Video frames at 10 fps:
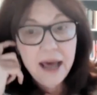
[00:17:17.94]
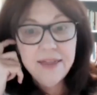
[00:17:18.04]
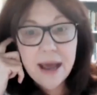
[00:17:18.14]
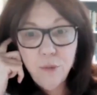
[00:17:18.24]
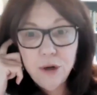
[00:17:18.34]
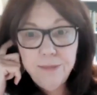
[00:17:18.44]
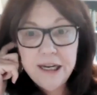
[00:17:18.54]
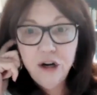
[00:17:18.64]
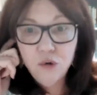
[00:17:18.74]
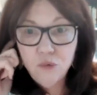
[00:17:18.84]
that would
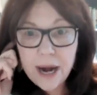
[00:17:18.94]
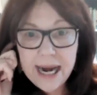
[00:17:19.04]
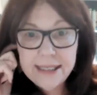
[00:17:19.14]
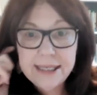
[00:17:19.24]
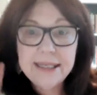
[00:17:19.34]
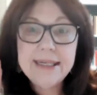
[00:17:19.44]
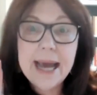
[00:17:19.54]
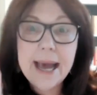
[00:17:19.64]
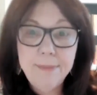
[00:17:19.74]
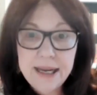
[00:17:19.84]
be great to
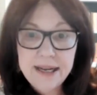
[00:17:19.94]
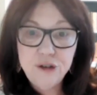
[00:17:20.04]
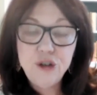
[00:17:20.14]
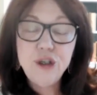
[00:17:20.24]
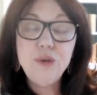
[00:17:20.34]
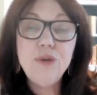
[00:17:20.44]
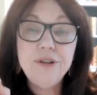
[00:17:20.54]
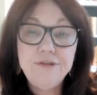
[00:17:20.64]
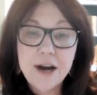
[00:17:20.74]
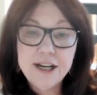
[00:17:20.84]
tap into to
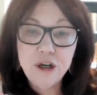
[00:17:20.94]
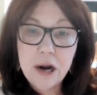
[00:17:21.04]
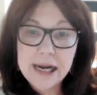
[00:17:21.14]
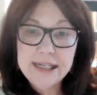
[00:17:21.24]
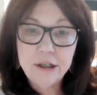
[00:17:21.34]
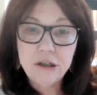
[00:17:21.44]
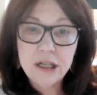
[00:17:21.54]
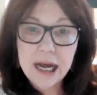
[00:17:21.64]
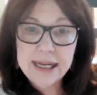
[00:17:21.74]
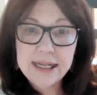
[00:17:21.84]
find your ideal
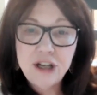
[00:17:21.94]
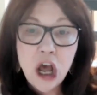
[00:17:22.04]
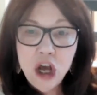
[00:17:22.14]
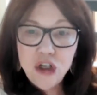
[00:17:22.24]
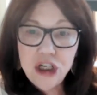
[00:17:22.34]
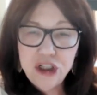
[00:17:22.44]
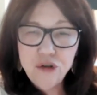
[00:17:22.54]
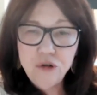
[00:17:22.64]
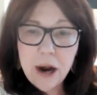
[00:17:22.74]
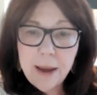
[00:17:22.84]
clients? Just
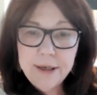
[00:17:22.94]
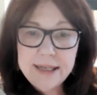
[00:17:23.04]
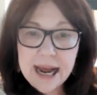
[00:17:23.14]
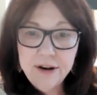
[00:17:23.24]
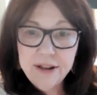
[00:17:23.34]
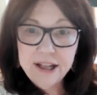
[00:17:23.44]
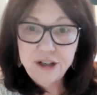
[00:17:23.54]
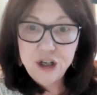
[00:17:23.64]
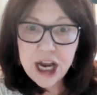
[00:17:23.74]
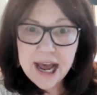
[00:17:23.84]
drop it down in the
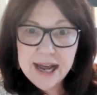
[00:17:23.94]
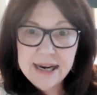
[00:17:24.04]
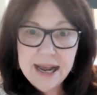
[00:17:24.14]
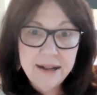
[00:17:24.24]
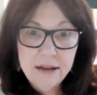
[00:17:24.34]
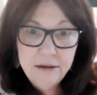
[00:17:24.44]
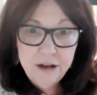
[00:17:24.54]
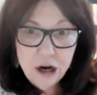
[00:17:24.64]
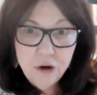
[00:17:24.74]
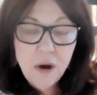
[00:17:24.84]
chat and
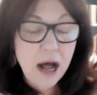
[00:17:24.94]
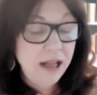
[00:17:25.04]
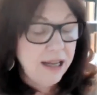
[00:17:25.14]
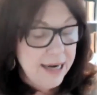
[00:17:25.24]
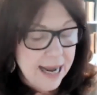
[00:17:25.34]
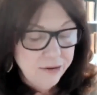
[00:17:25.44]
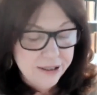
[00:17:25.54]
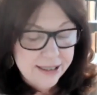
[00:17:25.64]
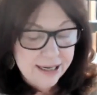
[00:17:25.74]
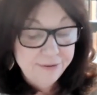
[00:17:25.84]
I'll
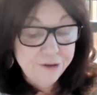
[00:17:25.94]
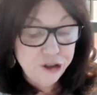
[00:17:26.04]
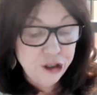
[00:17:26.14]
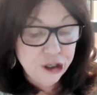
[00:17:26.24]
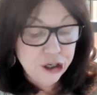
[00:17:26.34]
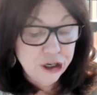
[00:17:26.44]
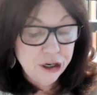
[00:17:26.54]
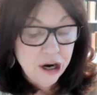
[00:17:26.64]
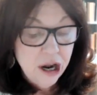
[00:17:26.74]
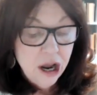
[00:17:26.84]
announce it for sure.